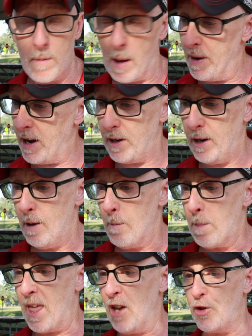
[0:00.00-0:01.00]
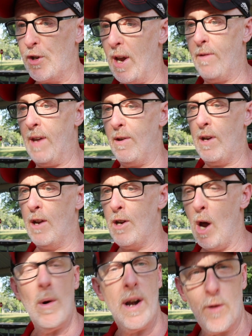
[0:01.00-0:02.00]
I mean, and
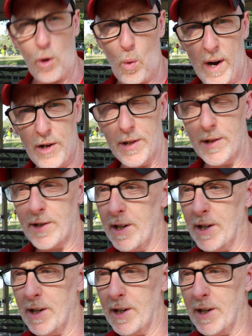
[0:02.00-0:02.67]
no one ever questions